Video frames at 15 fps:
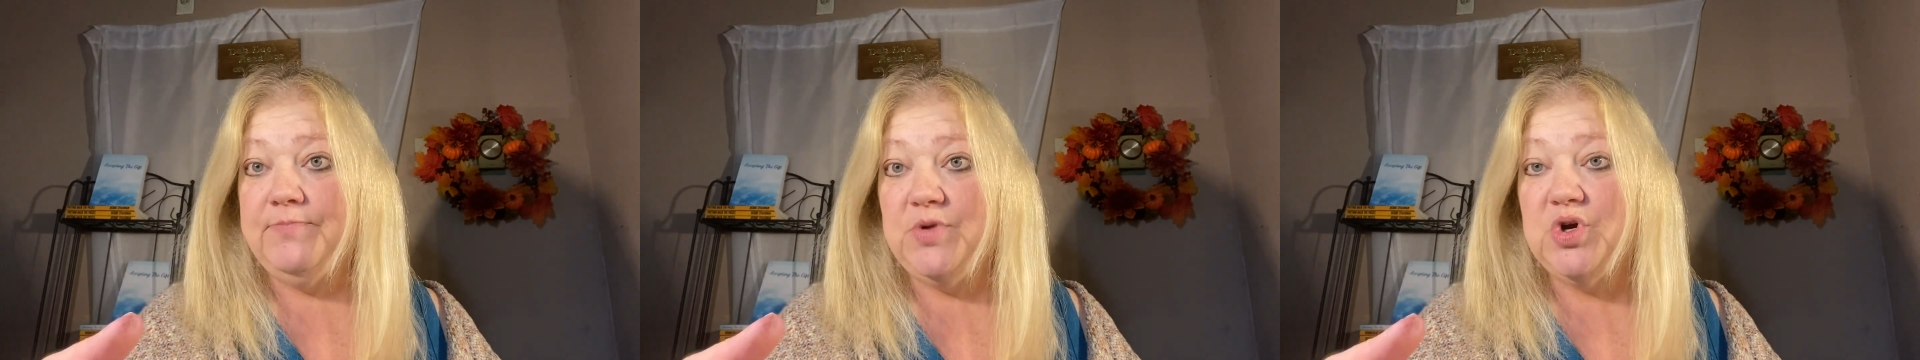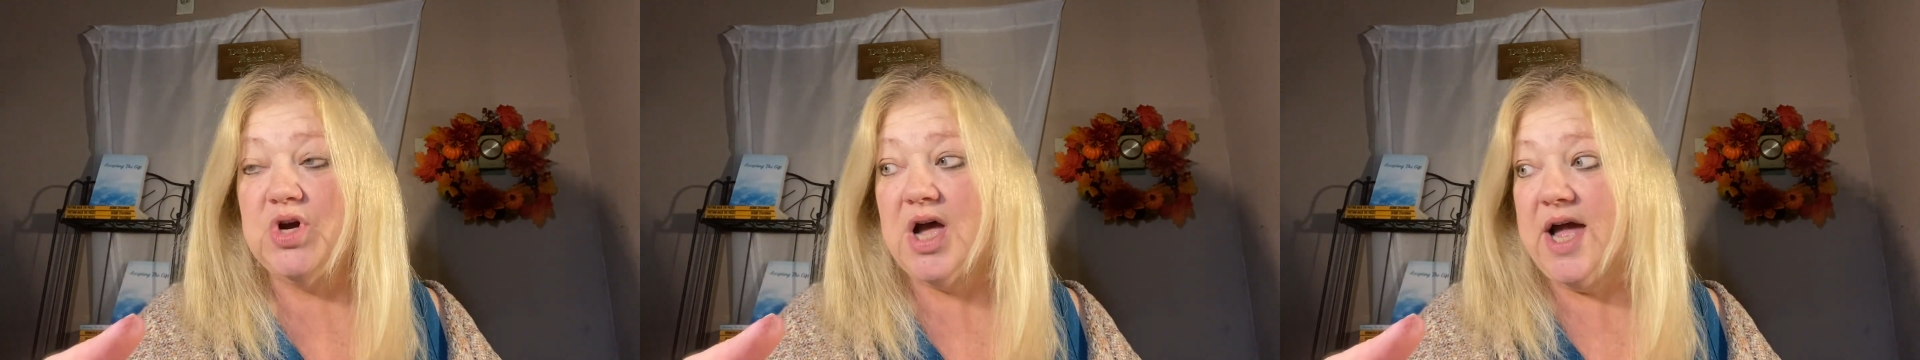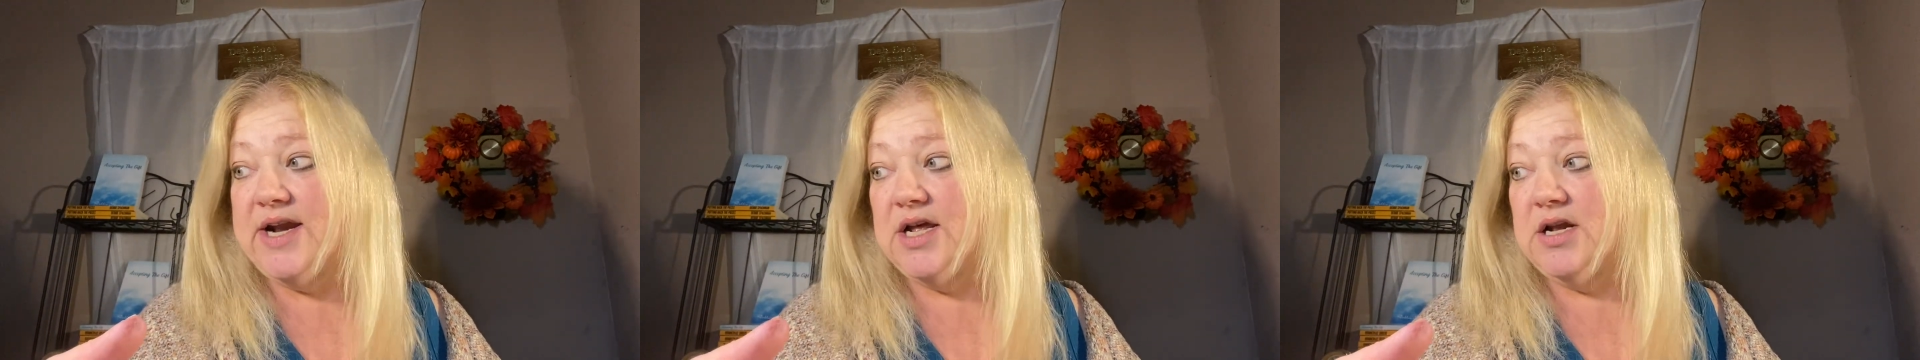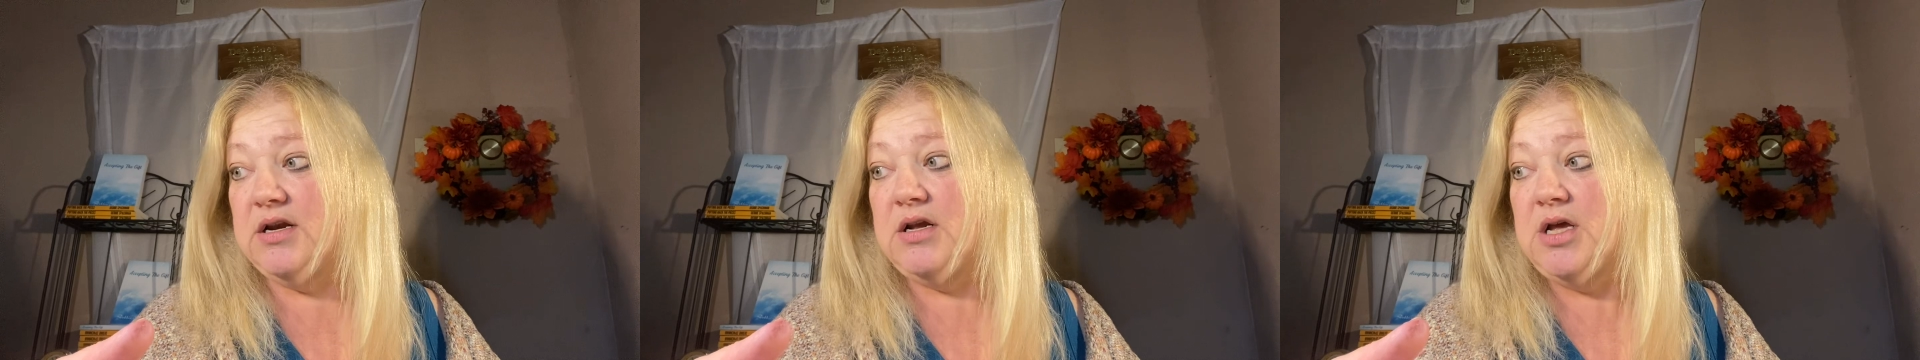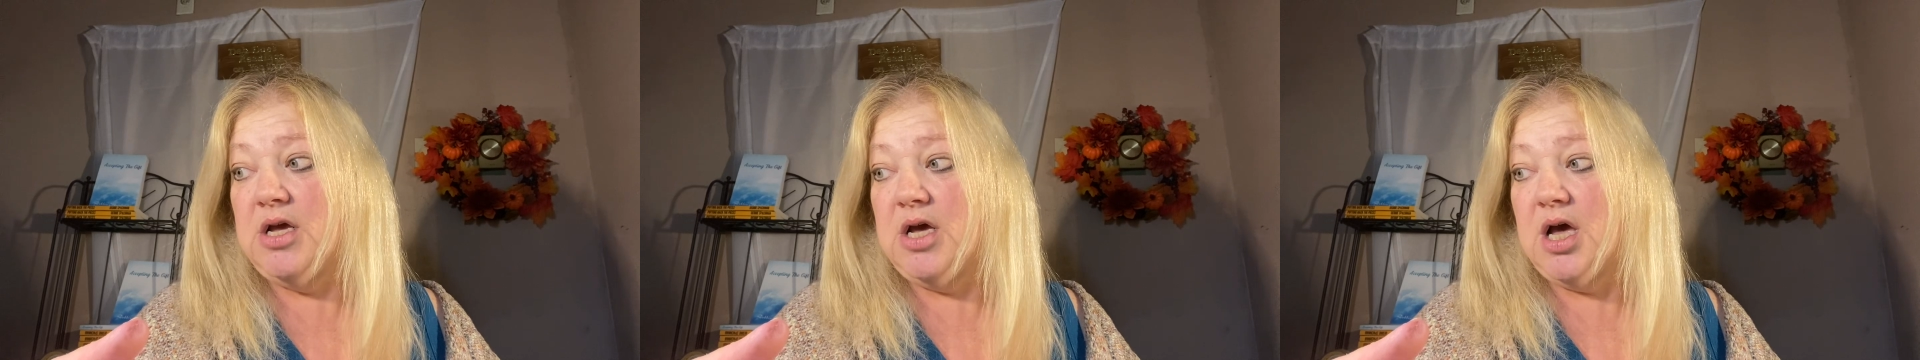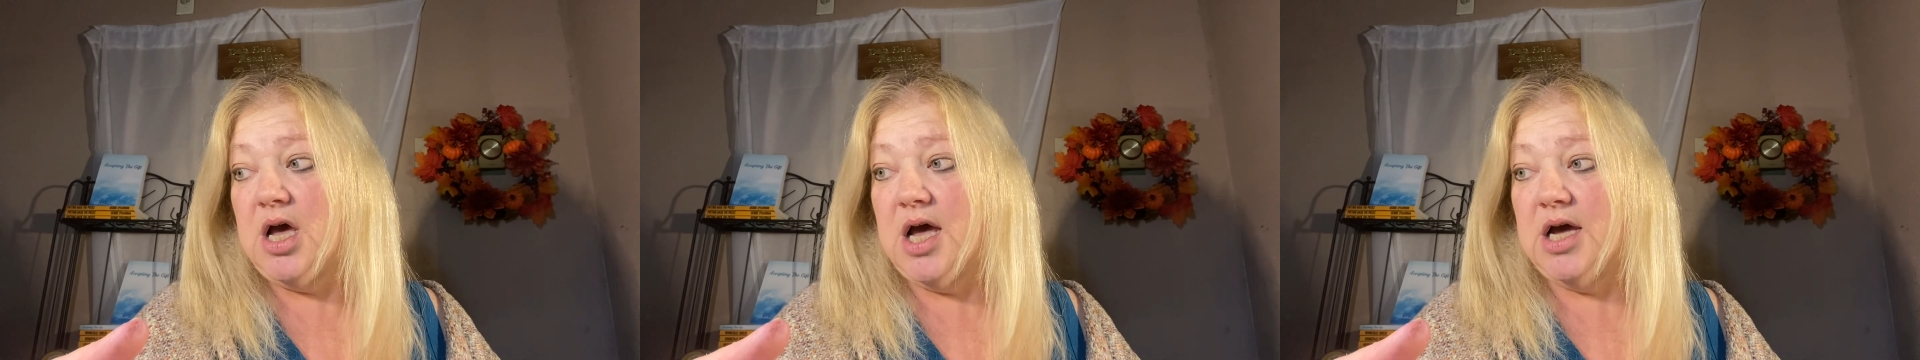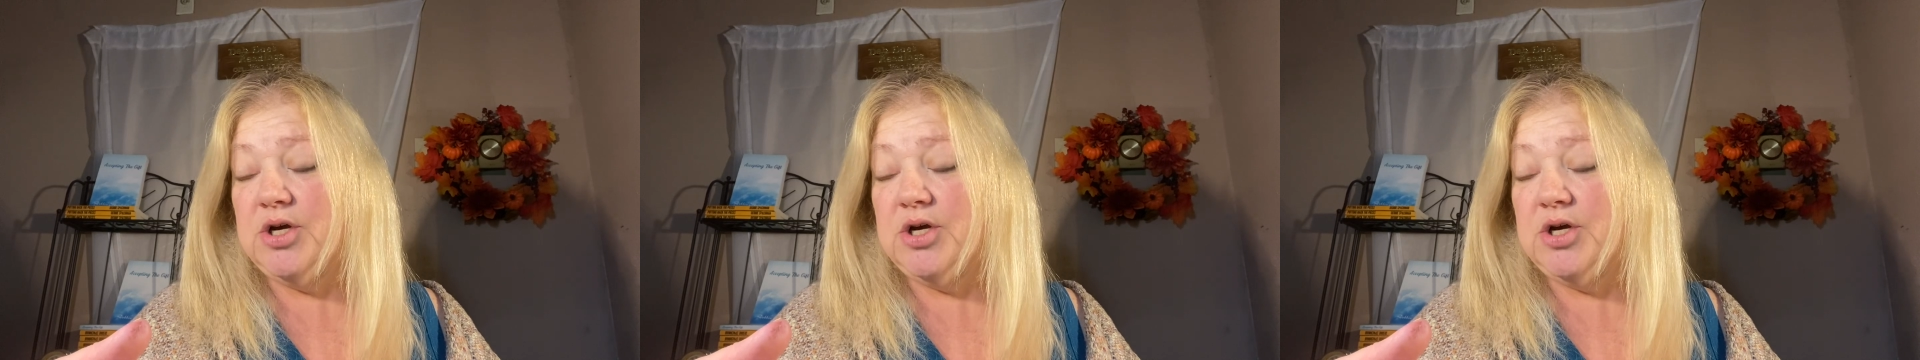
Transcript: You kind of uh,